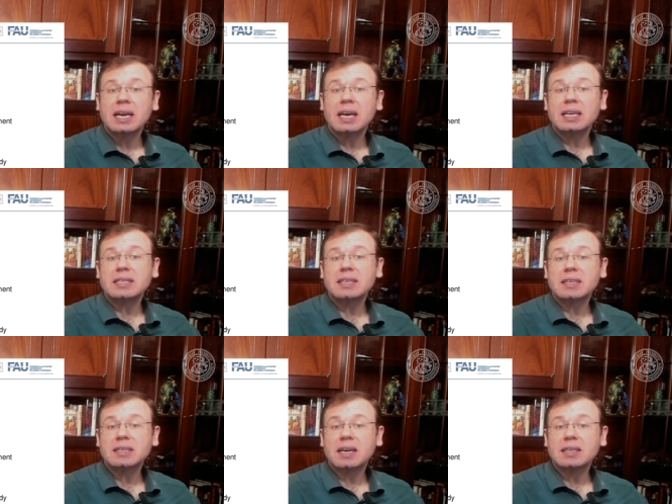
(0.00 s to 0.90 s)
And here
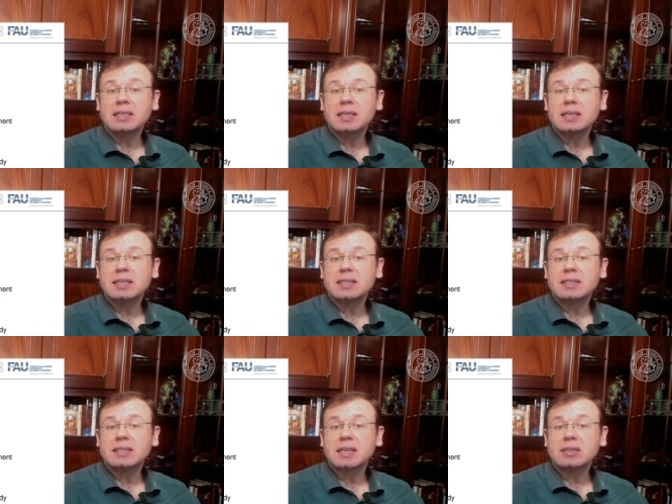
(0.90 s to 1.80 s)
the idea
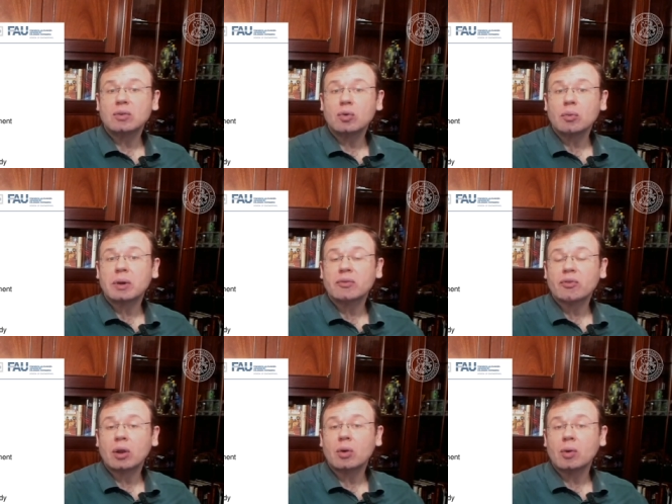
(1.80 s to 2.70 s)
is that you loop and
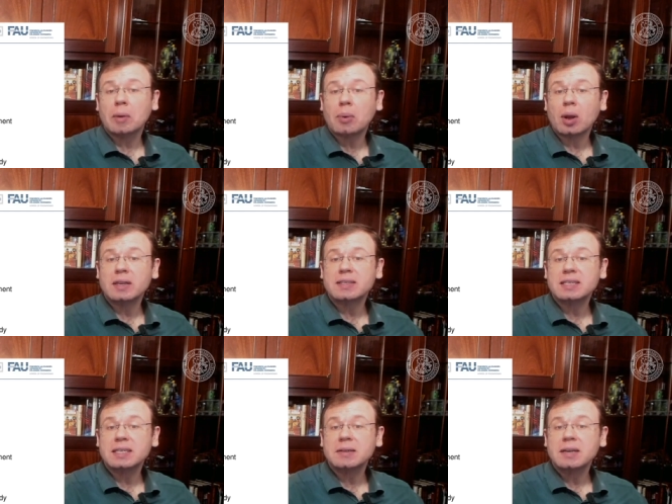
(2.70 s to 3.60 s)
follow a
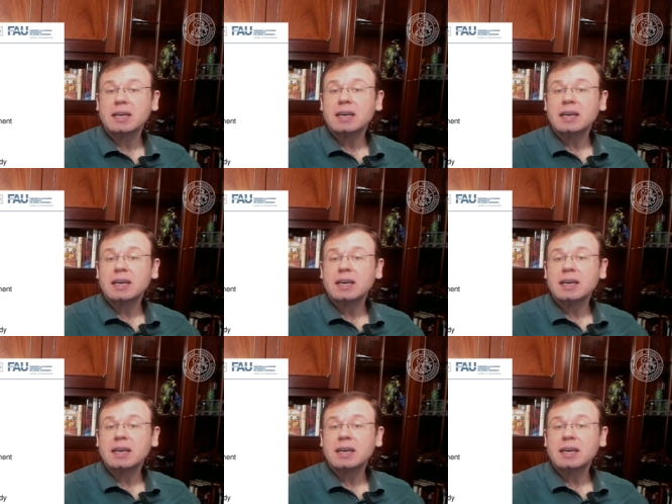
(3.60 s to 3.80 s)
policy